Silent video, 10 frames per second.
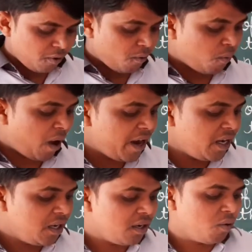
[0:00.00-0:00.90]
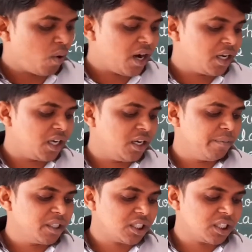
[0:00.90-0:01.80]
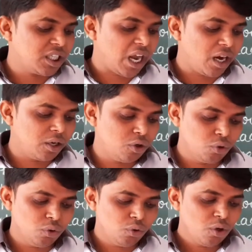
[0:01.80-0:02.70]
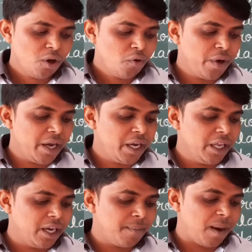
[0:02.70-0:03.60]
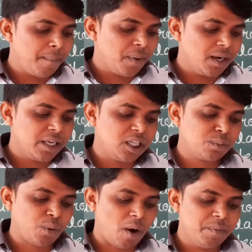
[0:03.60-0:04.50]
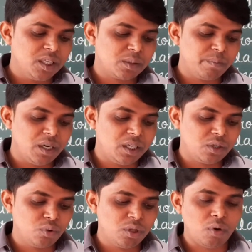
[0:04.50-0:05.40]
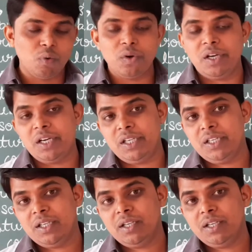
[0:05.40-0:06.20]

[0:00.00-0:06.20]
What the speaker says: what did Mr. Chang do when he remembered his promise made to the old lady?